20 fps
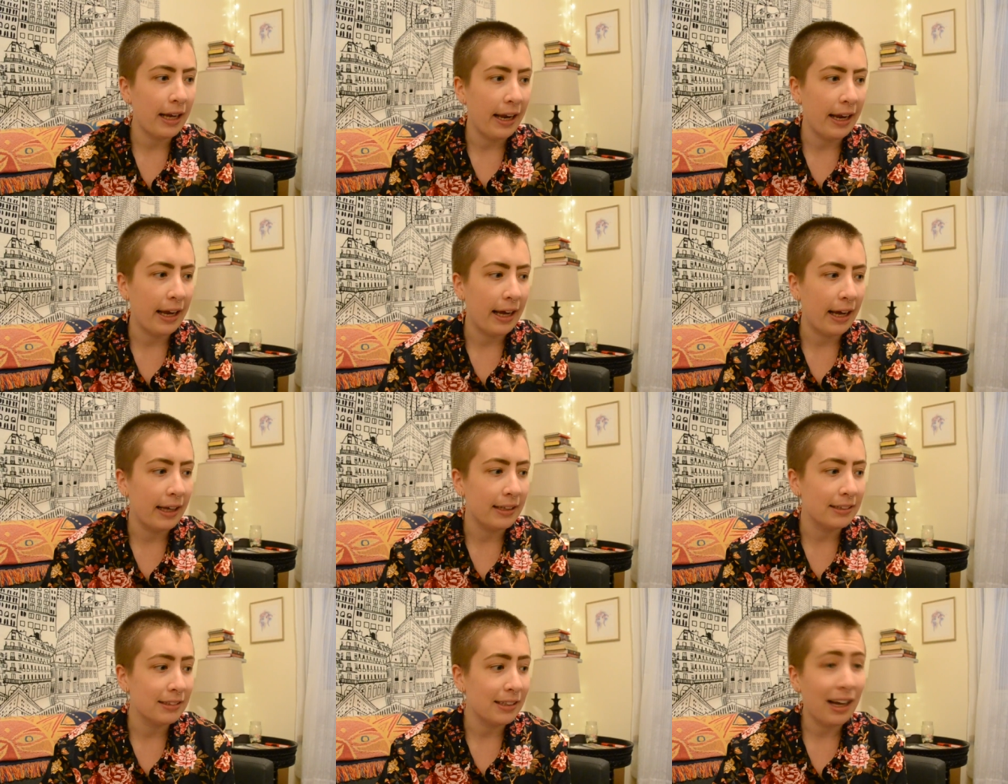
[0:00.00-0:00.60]

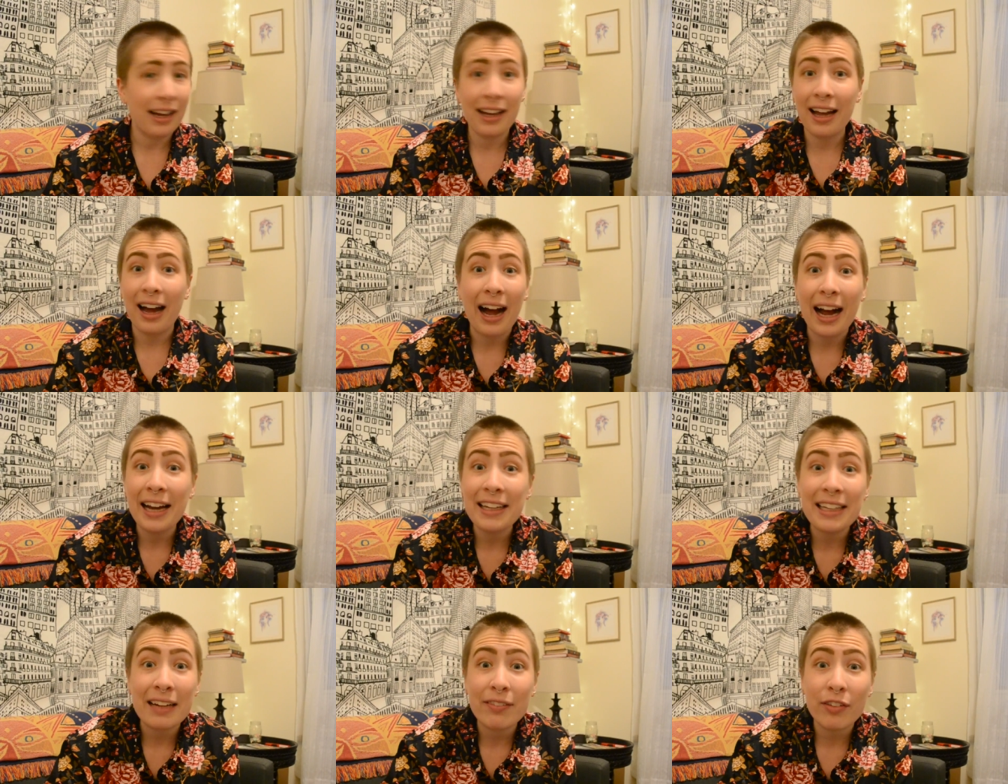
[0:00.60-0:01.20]
and
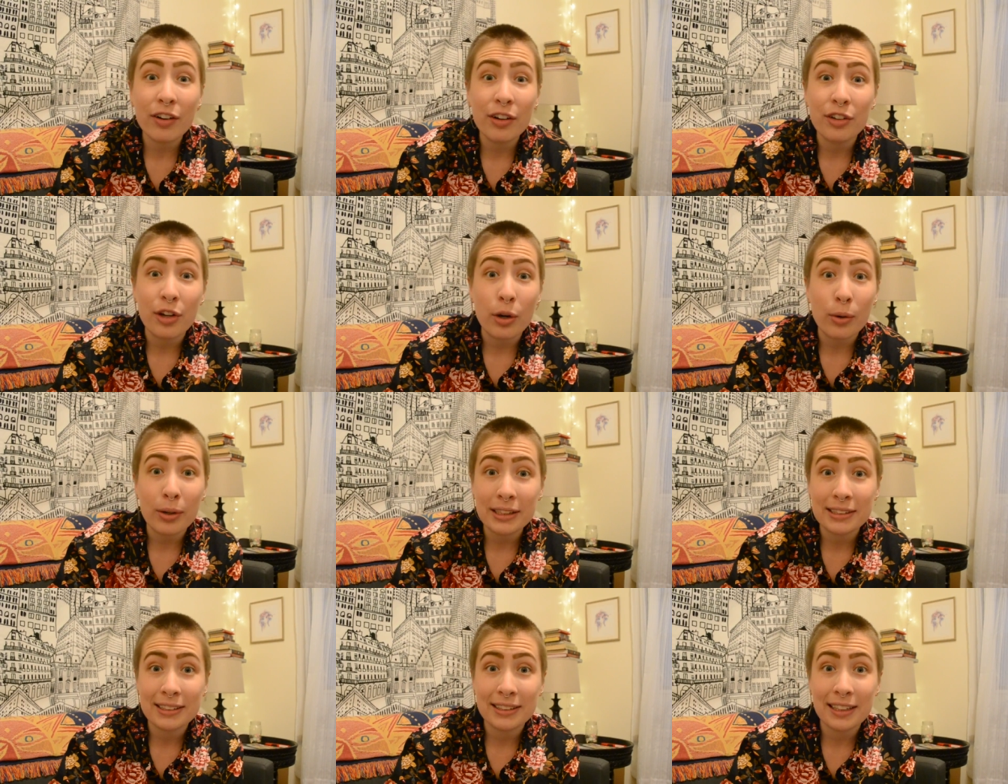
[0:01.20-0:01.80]
I never
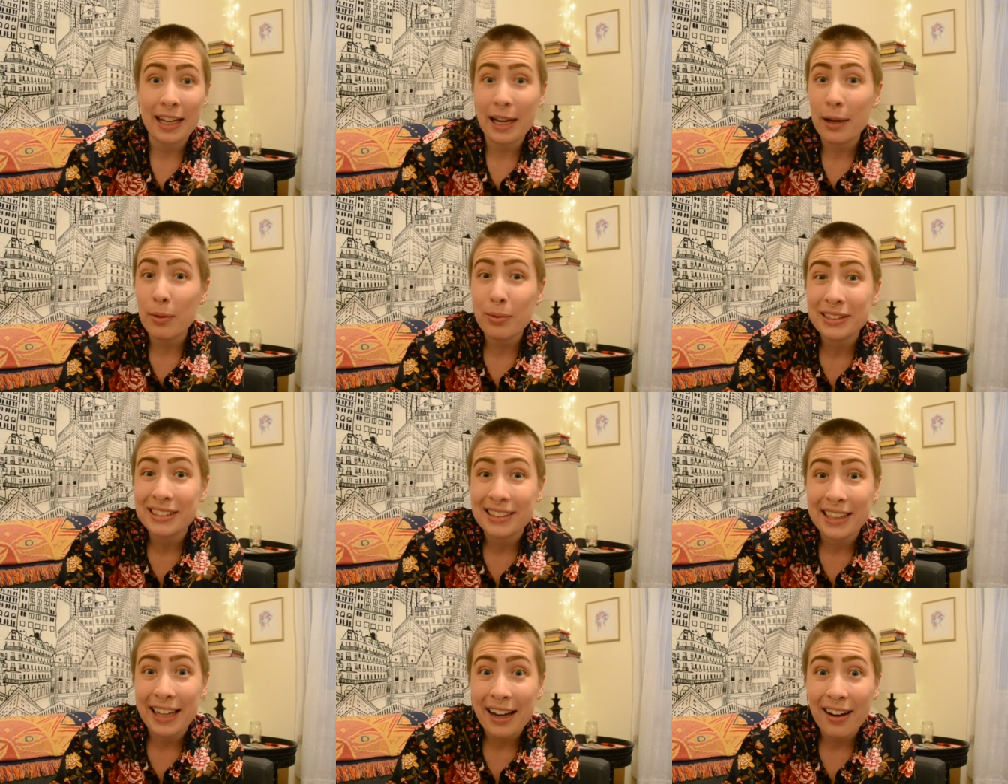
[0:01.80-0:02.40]
noticed that it
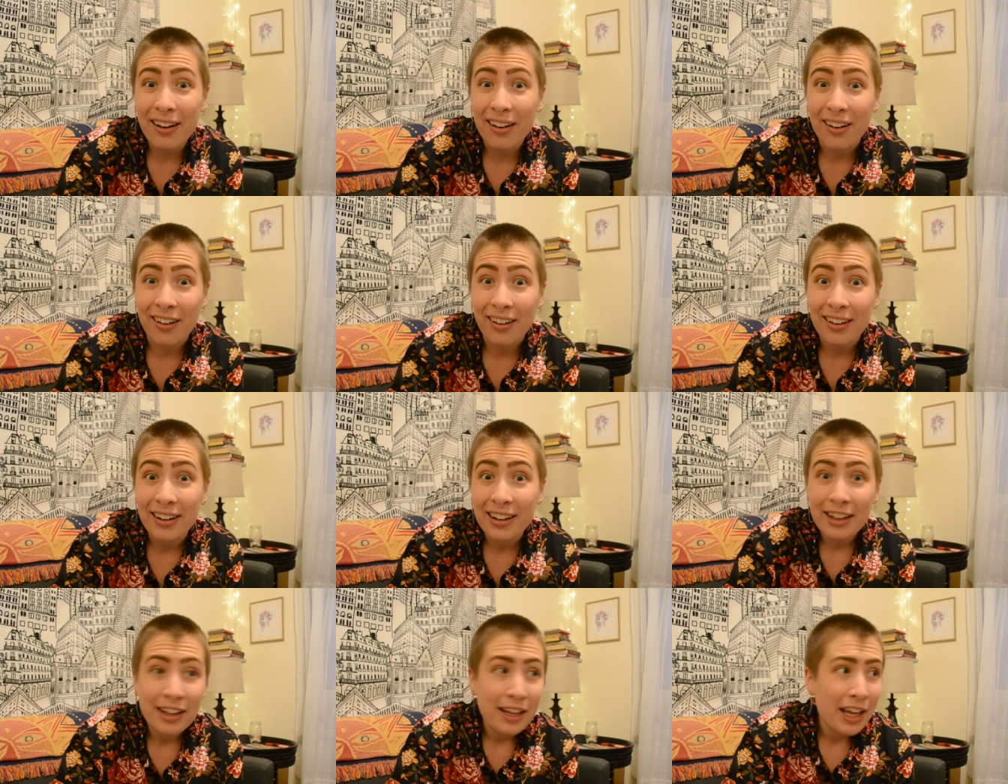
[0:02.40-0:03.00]
was there.